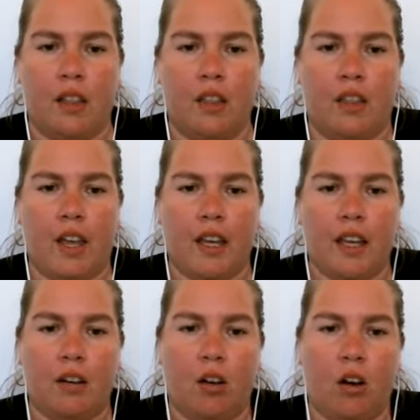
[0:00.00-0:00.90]
they
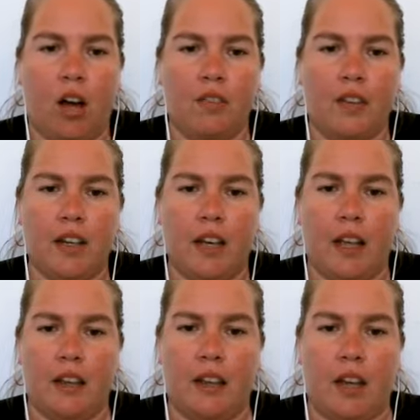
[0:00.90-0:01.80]
can often
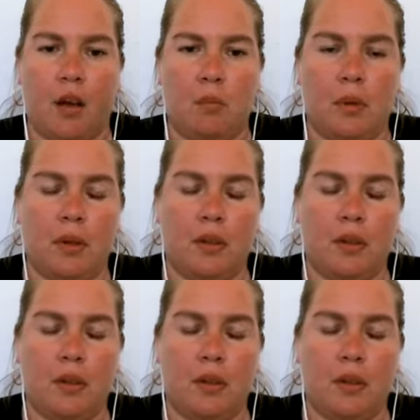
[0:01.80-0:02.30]
end up